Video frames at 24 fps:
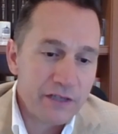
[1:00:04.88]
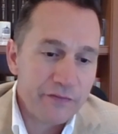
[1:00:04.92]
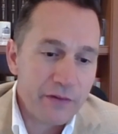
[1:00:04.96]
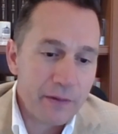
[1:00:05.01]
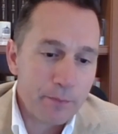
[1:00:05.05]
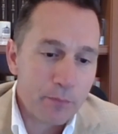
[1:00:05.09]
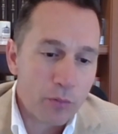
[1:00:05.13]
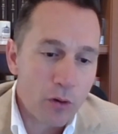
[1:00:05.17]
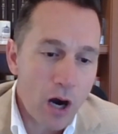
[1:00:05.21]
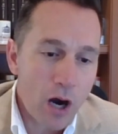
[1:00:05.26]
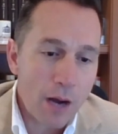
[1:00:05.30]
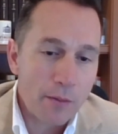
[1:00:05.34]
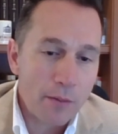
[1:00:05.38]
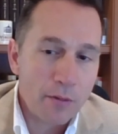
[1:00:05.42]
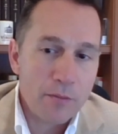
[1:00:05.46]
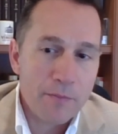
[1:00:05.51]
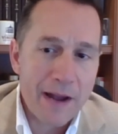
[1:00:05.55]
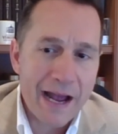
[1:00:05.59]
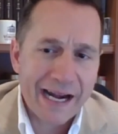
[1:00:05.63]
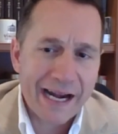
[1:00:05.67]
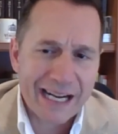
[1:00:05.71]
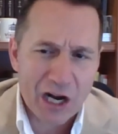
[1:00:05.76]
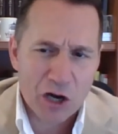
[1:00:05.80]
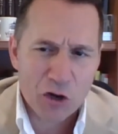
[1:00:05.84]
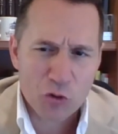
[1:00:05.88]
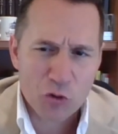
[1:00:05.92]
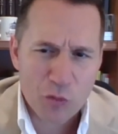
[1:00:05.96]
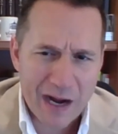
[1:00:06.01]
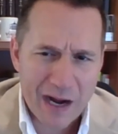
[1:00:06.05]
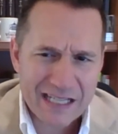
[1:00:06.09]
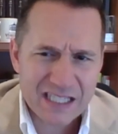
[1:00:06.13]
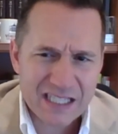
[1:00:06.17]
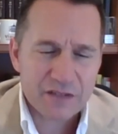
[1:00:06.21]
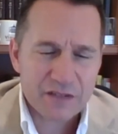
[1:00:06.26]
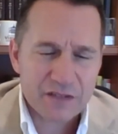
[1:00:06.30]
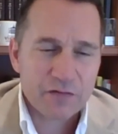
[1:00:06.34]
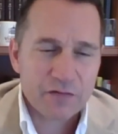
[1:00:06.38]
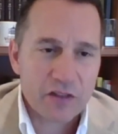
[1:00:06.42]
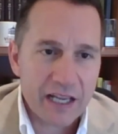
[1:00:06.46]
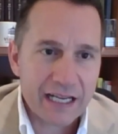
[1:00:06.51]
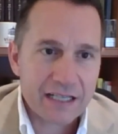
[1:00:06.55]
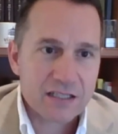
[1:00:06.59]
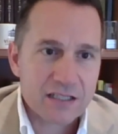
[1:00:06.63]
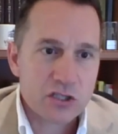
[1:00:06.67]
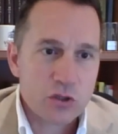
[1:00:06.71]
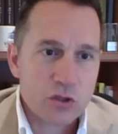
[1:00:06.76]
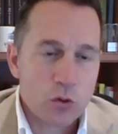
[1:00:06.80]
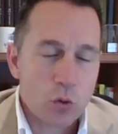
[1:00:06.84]
and problematic, aggressive
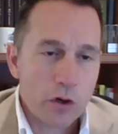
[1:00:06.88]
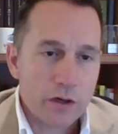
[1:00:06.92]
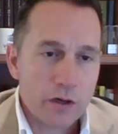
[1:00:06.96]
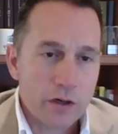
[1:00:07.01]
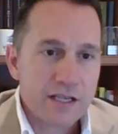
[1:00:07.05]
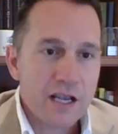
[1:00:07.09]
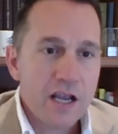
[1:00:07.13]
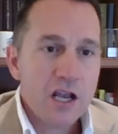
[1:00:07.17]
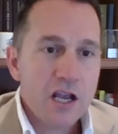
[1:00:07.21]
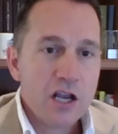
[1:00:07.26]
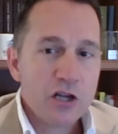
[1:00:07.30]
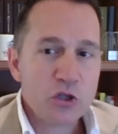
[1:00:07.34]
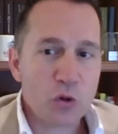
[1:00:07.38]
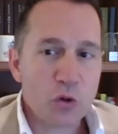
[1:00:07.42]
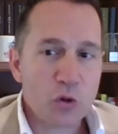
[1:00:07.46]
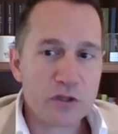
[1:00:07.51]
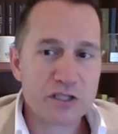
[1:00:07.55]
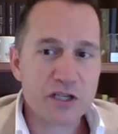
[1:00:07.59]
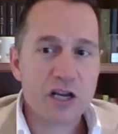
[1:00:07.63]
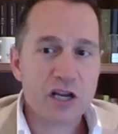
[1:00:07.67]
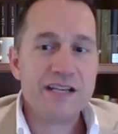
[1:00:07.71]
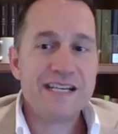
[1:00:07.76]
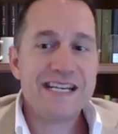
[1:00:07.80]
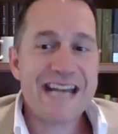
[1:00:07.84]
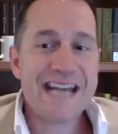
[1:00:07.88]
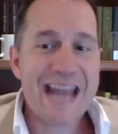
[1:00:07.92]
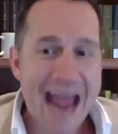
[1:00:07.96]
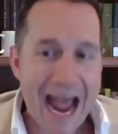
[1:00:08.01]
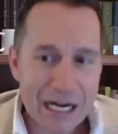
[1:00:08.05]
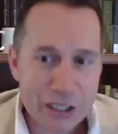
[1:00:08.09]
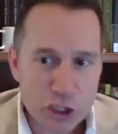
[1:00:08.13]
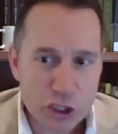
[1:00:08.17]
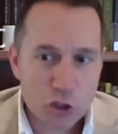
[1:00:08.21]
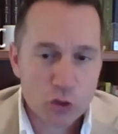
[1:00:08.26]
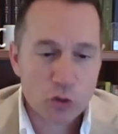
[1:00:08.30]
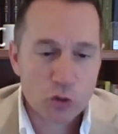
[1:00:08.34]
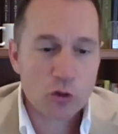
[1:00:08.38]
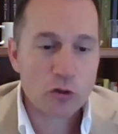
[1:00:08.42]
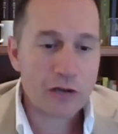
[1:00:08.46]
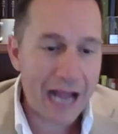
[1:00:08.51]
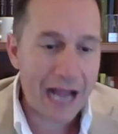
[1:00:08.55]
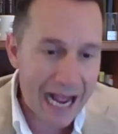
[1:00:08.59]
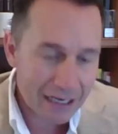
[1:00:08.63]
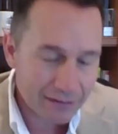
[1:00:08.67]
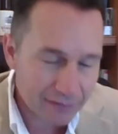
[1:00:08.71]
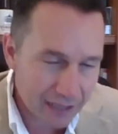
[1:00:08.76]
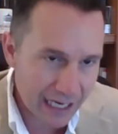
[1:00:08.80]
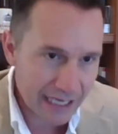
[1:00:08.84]
things towards, towards natural
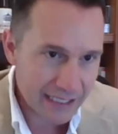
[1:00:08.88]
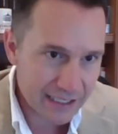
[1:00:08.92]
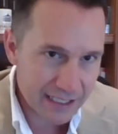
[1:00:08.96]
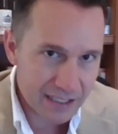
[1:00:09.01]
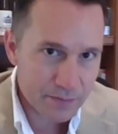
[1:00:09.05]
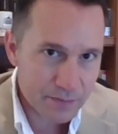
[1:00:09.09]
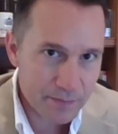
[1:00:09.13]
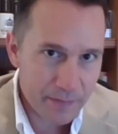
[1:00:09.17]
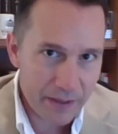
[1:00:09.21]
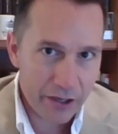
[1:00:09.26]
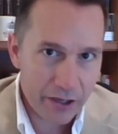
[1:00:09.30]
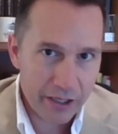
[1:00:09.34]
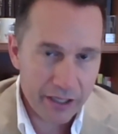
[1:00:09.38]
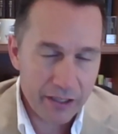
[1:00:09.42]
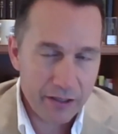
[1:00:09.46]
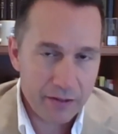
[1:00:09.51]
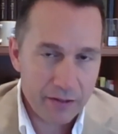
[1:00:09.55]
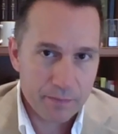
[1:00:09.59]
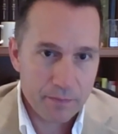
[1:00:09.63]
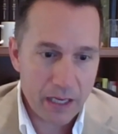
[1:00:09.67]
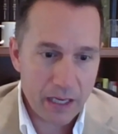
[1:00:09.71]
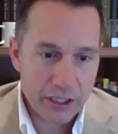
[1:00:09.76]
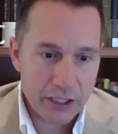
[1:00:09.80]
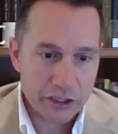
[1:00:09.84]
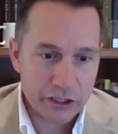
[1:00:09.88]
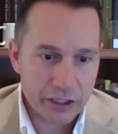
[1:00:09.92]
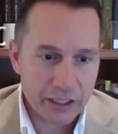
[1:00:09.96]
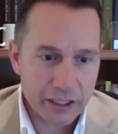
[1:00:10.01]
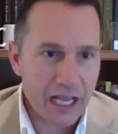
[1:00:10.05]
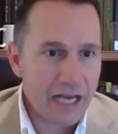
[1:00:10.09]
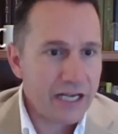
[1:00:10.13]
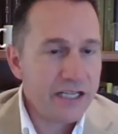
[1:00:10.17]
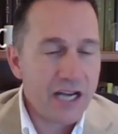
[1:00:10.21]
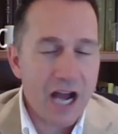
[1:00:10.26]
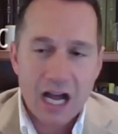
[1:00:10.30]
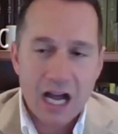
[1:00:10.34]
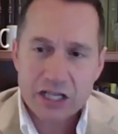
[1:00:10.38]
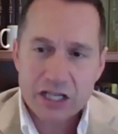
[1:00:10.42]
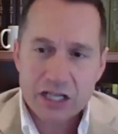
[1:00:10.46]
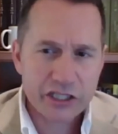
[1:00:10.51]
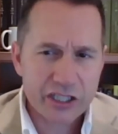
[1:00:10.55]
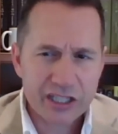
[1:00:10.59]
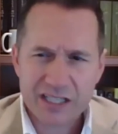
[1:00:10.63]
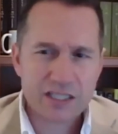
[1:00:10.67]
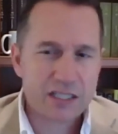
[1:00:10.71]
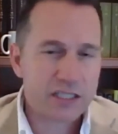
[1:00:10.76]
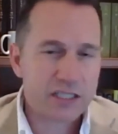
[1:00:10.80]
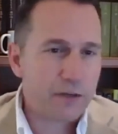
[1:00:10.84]
allies, as Mary mentioned, and not
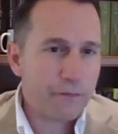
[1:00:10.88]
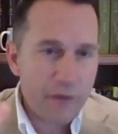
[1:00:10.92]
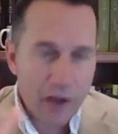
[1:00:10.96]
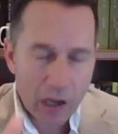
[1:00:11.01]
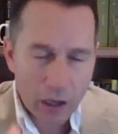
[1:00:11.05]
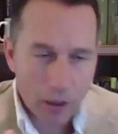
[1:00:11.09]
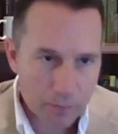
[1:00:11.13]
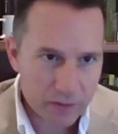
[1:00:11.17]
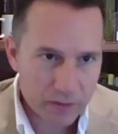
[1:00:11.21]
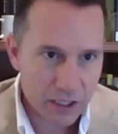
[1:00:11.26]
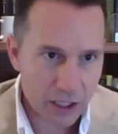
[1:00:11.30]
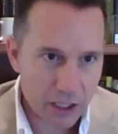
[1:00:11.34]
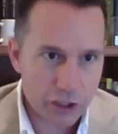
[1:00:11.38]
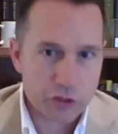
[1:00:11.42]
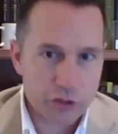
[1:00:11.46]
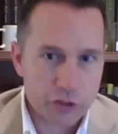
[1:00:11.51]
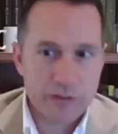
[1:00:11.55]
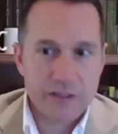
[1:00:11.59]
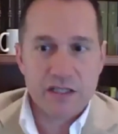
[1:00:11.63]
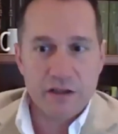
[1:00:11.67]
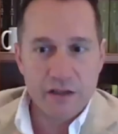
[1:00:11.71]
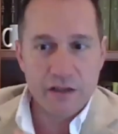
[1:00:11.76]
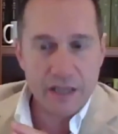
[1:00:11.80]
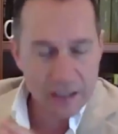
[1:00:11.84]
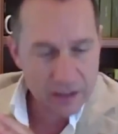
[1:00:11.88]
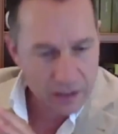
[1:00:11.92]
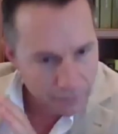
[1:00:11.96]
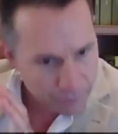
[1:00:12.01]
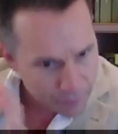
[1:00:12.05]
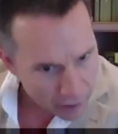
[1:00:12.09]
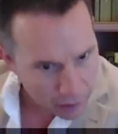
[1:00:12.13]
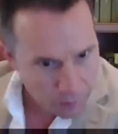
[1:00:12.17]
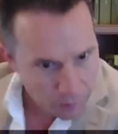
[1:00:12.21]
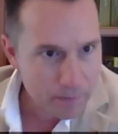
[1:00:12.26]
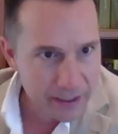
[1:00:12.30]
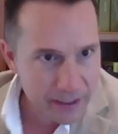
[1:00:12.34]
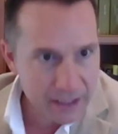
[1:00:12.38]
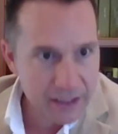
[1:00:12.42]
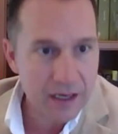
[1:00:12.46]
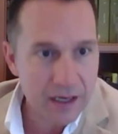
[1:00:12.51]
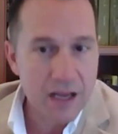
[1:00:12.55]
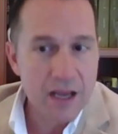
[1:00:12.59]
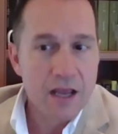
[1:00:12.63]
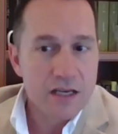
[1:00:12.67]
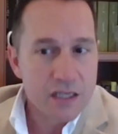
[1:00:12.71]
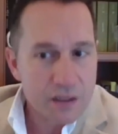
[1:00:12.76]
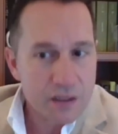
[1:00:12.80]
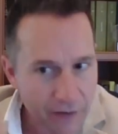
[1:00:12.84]
just developed countries, in developing,
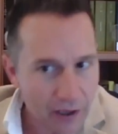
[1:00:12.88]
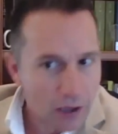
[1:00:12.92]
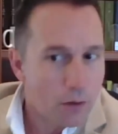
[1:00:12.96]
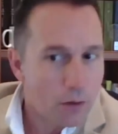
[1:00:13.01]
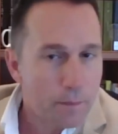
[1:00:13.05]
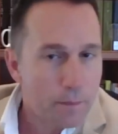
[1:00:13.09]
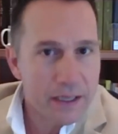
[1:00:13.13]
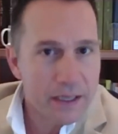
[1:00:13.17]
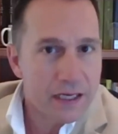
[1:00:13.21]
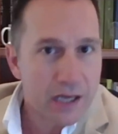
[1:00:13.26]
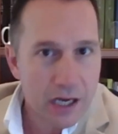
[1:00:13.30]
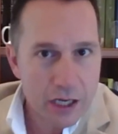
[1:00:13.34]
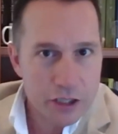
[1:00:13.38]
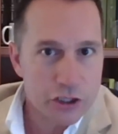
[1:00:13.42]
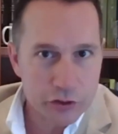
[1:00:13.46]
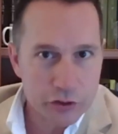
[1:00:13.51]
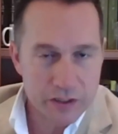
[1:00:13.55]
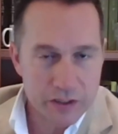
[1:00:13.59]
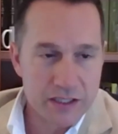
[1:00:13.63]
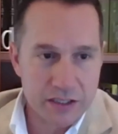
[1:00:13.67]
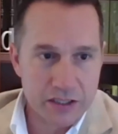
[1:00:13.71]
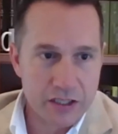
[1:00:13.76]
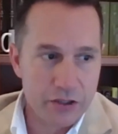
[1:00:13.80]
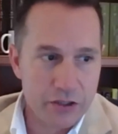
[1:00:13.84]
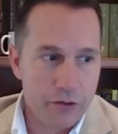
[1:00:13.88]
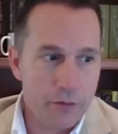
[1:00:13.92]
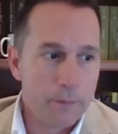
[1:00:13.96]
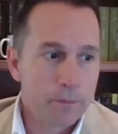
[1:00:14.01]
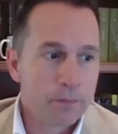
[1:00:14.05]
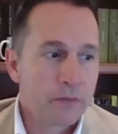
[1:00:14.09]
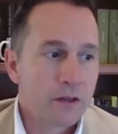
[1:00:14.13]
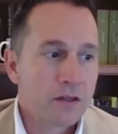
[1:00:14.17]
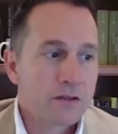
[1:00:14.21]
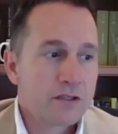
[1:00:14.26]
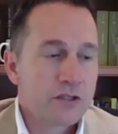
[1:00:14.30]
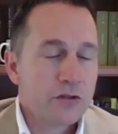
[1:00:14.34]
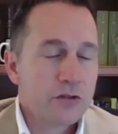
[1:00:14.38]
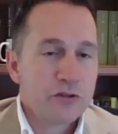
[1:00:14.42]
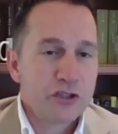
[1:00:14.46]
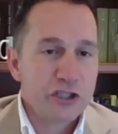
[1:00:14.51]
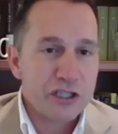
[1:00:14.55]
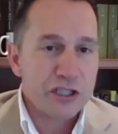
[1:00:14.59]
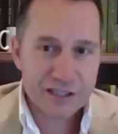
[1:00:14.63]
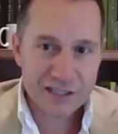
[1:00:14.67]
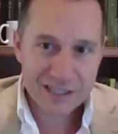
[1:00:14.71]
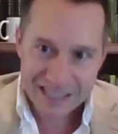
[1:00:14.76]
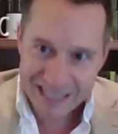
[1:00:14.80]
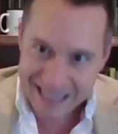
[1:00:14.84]
developing countries too. So
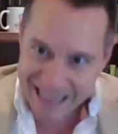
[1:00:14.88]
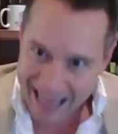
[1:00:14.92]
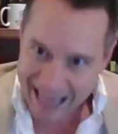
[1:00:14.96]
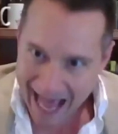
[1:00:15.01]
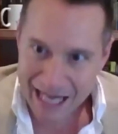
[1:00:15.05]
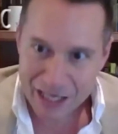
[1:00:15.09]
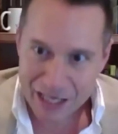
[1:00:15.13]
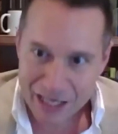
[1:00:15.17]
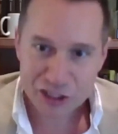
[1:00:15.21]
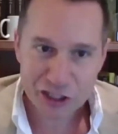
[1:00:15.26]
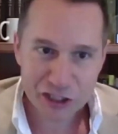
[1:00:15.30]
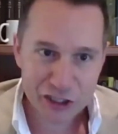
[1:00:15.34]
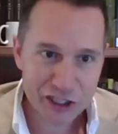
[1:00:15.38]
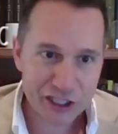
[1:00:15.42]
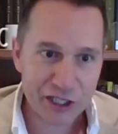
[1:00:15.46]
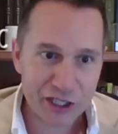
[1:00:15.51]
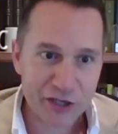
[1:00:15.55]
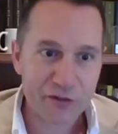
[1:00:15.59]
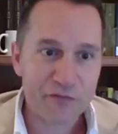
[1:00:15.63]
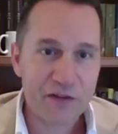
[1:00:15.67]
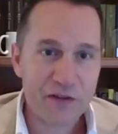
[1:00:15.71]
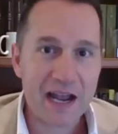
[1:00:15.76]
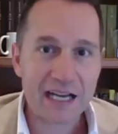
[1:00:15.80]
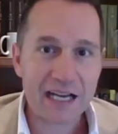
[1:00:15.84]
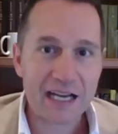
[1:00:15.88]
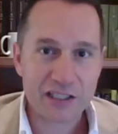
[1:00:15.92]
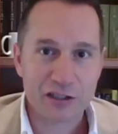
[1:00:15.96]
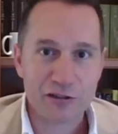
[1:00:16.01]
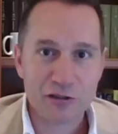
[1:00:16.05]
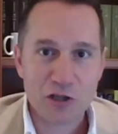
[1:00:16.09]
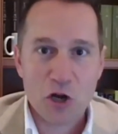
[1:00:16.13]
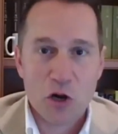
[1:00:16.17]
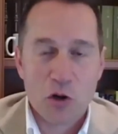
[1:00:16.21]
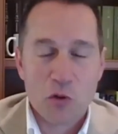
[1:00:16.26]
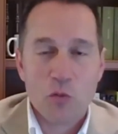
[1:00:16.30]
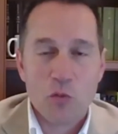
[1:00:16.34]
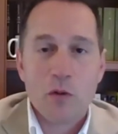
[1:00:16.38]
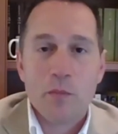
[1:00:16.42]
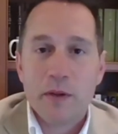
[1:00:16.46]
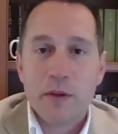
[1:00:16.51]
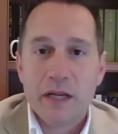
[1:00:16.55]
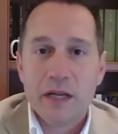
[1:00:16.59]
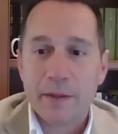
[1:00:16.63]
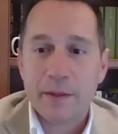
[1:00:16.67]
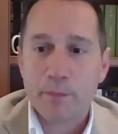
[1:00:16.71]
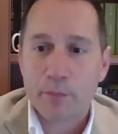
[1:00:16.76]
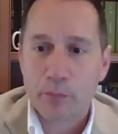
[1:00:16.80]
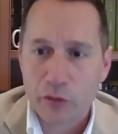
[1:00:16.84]
just that sheer fact alone would be
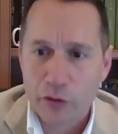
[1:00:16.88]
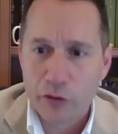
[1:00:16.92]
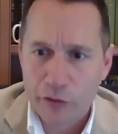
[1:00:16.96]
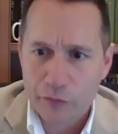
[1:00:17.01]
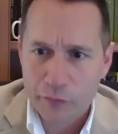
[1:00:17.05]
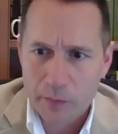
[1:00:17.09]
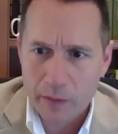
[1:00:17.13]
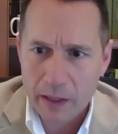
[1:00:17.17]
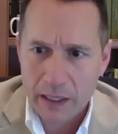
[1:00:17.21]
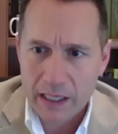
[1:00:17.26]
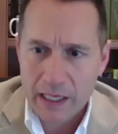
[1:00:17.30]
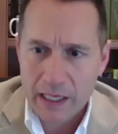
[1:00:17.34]
an improvement.